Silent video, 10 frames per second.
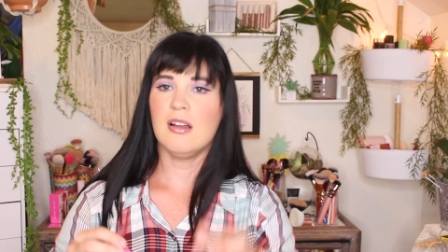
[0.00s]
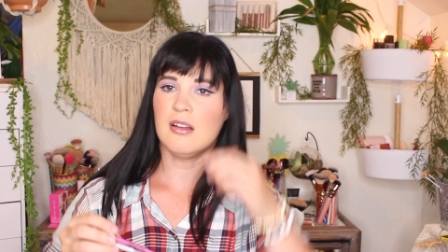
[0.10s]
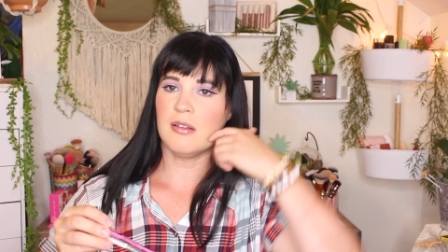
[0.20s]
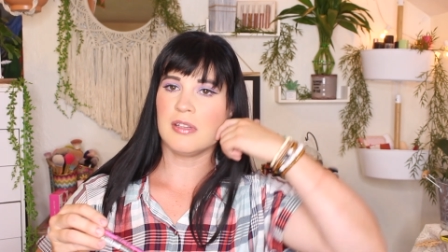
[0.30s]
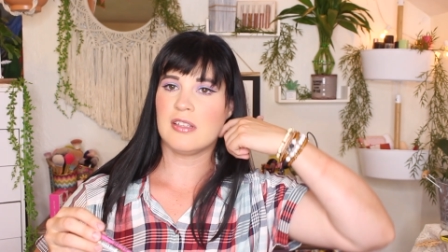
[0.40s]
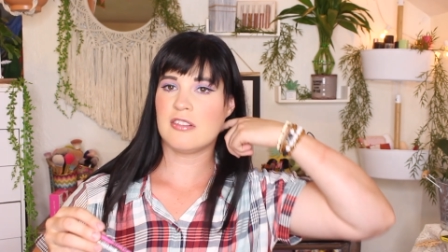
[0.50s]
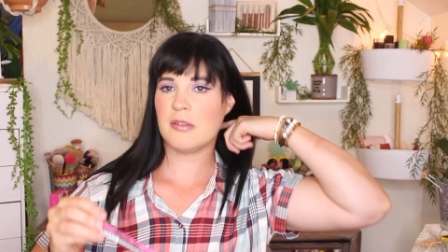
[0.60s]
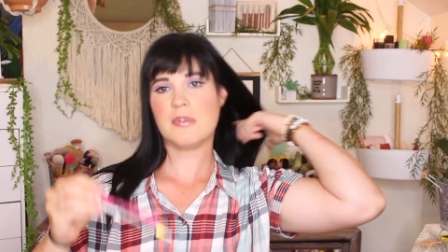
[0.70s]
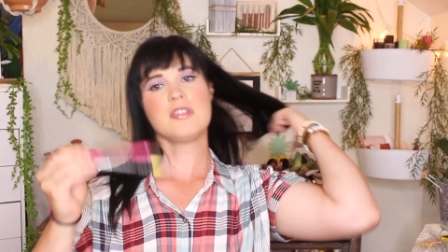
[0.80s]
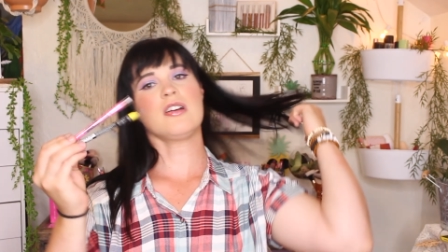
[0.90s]
um, these
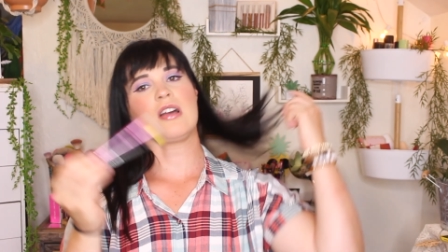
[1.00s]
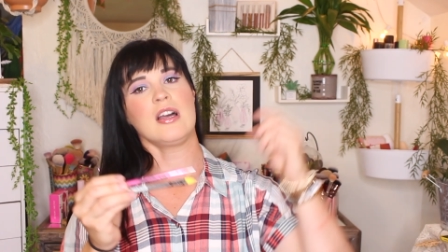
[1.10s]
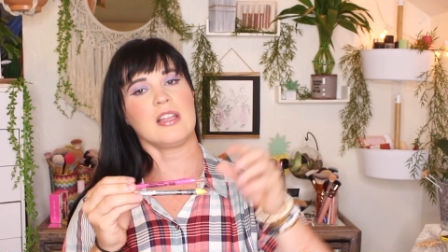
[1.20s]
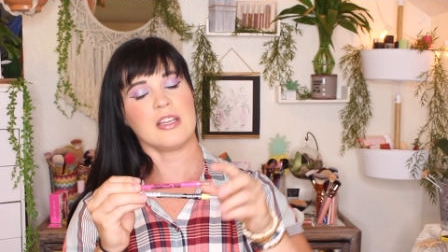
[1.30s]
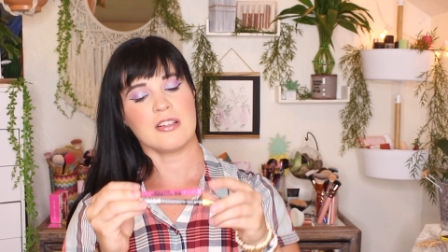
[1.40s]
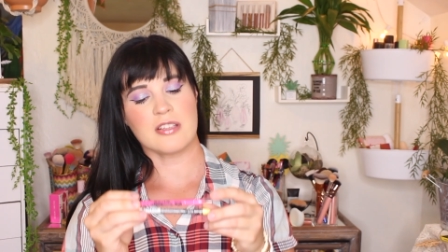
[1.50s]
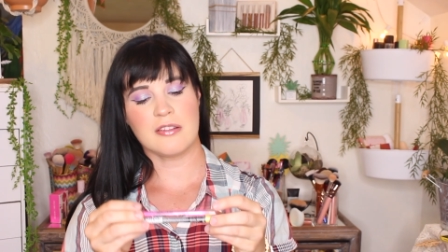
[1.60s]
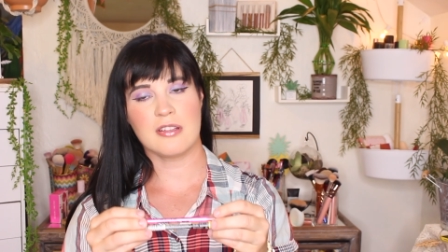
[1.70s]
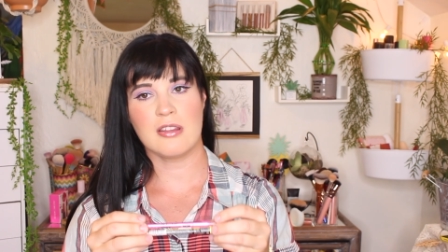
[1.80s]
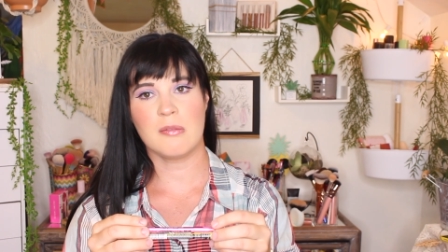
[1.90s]
Super Shock eyeliners,
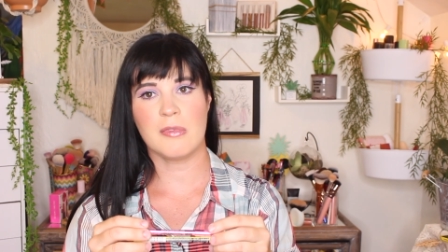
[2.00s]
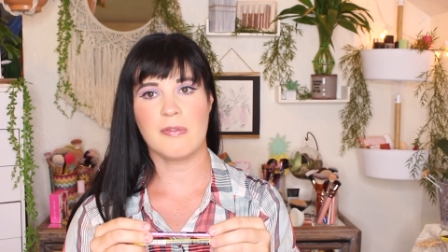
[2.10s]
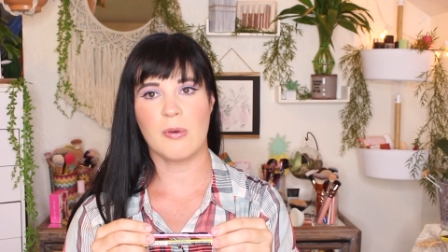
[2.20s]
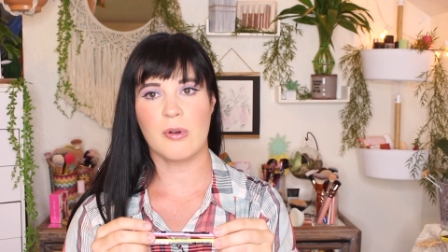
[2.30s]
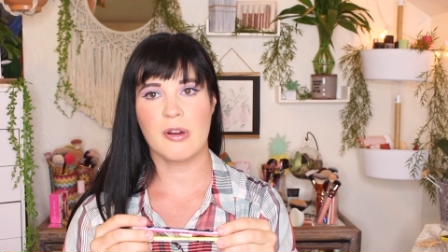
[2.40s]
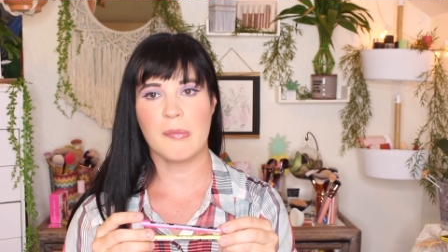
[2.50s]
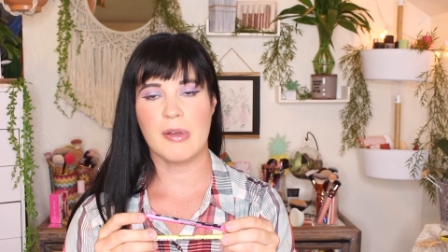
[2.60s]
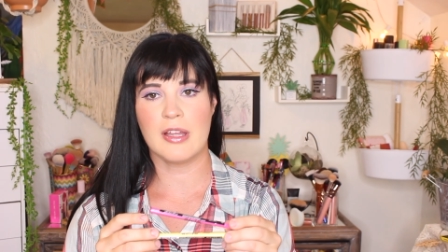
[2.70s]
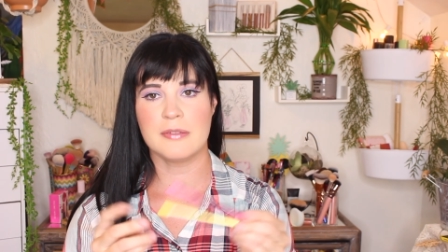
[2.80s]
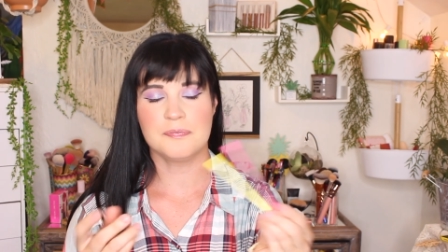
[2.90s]
I've seen them before,
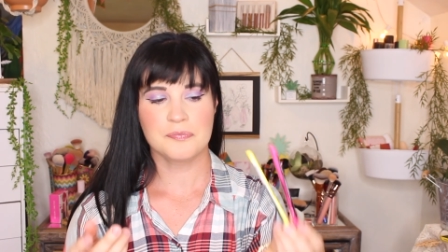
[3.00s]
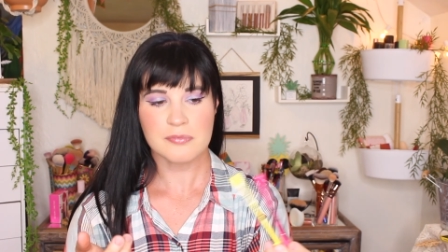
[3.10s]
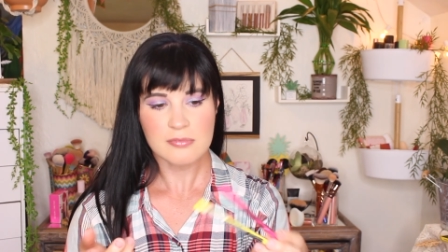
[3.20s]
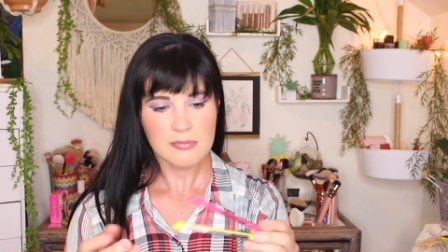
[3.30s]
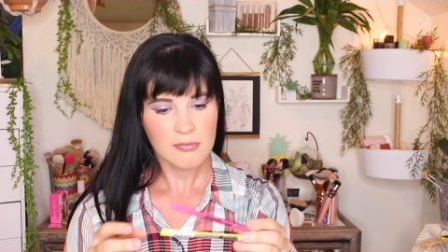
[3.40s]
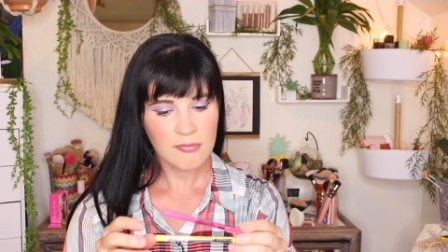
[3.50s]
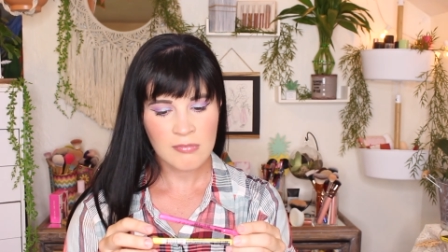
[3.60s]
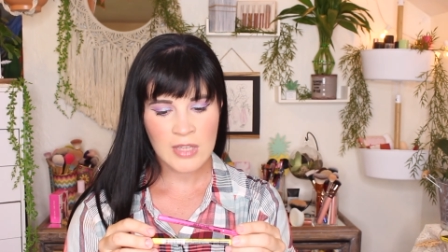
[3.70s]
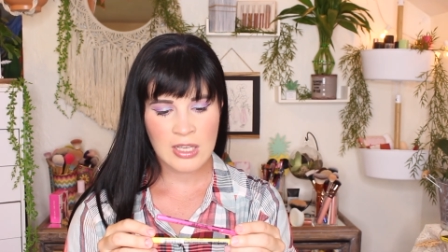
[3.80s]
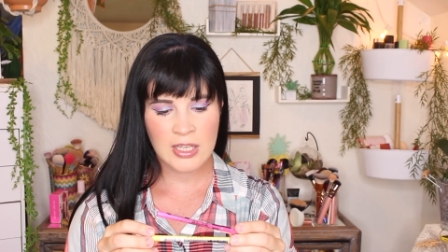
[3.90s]
but
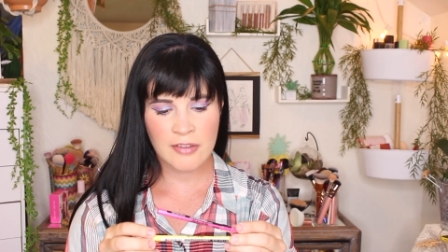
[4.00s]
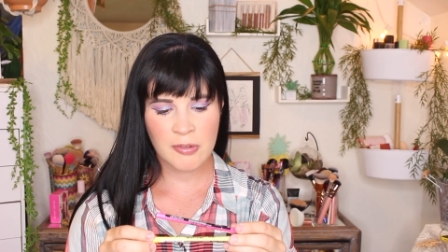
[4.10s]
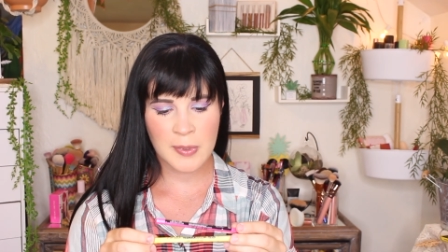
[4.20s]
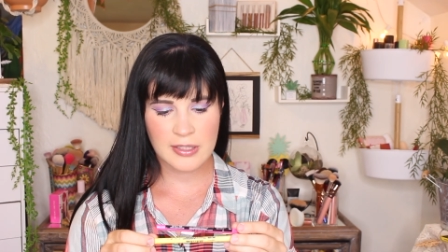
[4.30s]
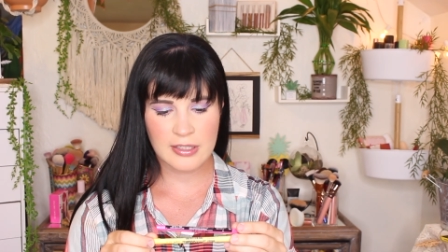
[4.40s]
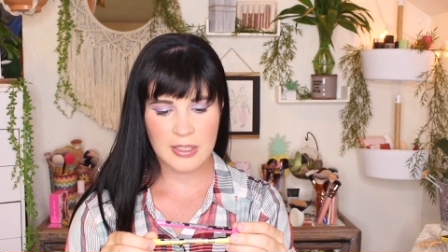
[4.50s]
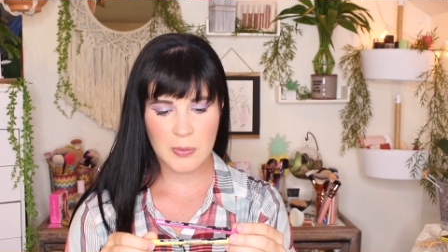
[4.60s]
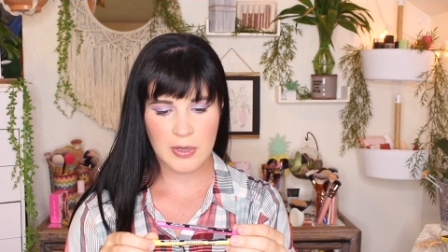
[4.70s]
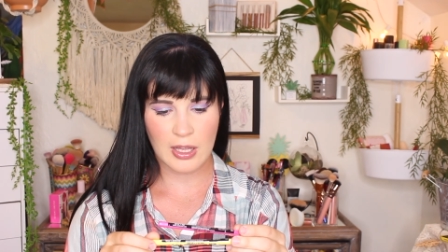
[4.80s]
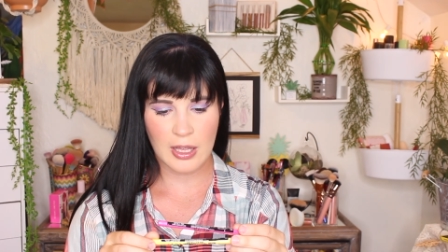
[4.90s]
I never picked
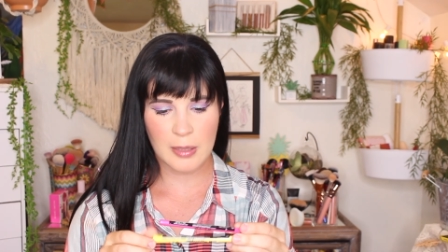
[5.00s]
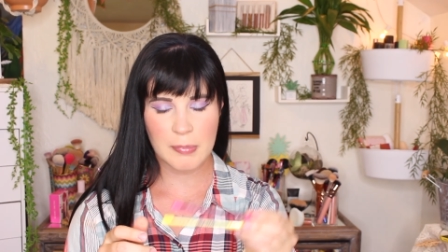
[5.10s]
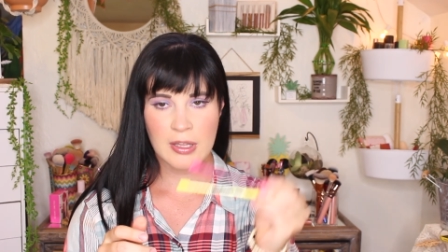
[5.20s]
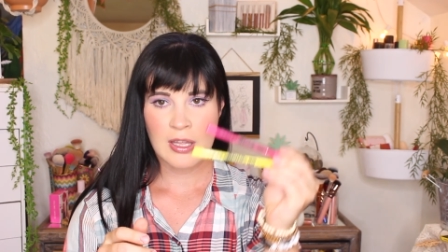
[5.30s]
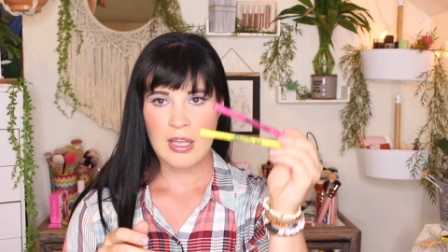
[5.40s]
anyone up.